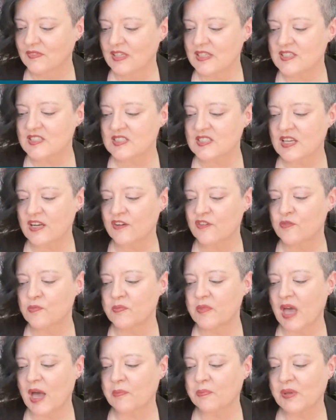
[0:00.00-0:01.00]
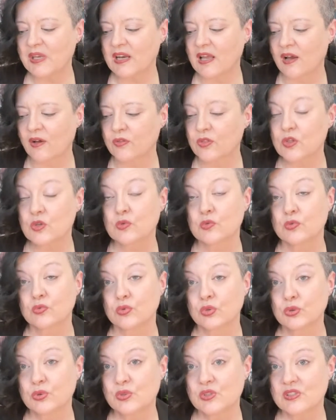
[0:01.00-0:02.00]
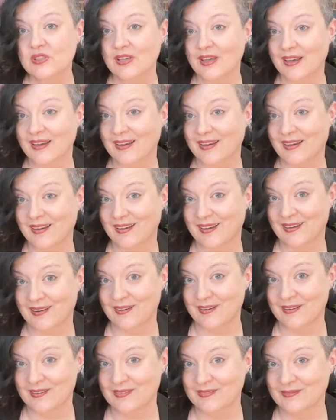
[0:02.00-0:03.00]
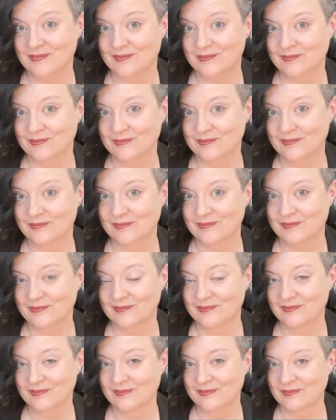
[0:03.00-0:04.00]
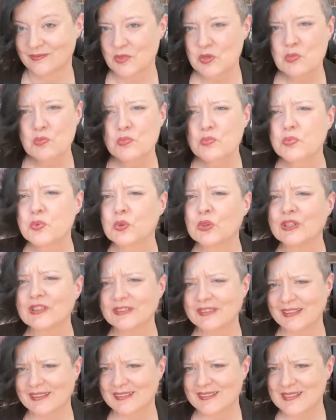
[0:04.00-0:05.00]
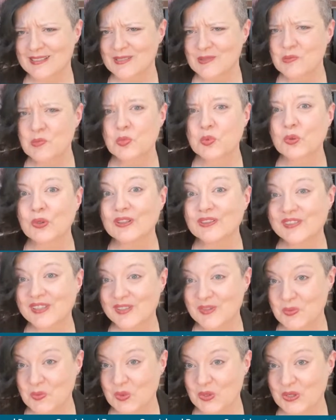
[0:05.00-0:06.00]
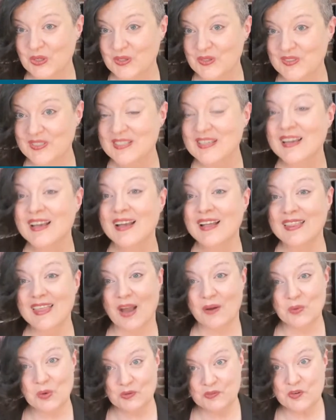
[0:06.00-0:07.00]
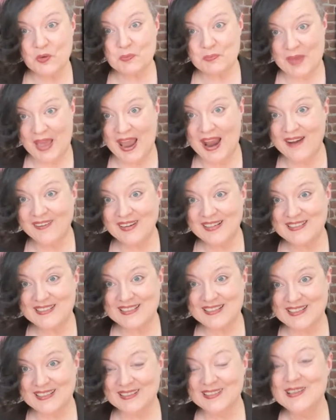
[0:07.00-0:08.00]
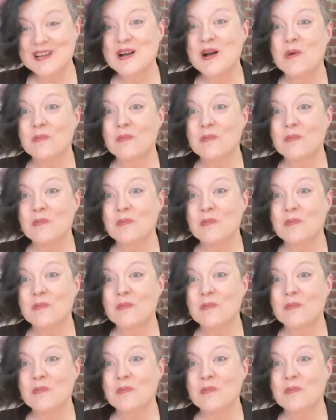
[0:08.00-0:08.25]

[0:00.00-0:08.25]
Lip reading: instead of mapping out the route ahead. Brilliant, brilliant words that were for parenting,